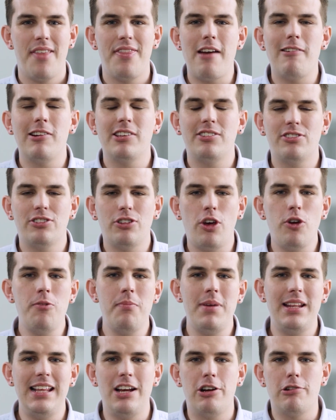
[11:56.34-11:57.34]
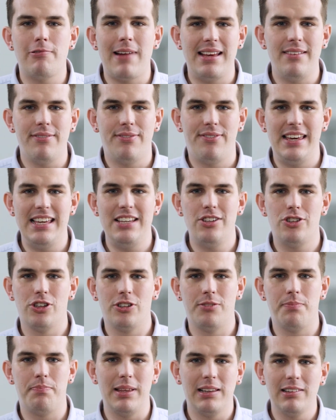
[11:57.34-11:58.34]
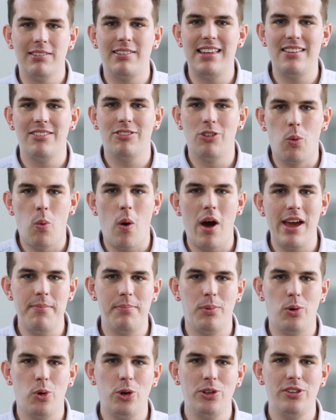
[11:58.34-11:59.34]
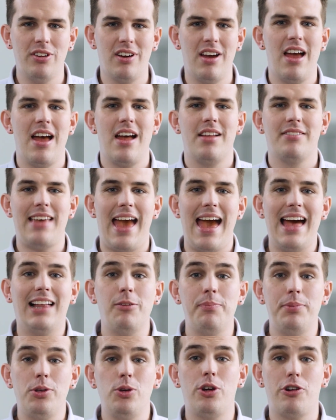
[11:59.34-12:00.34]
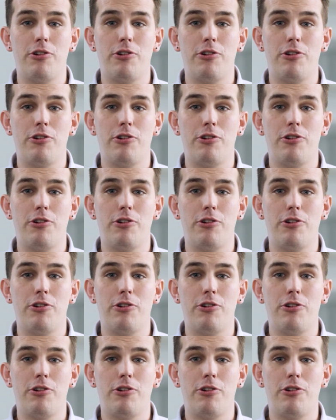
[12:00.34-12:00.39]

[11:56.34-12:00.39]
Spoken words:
There are so many great features built into Whiteboard to help you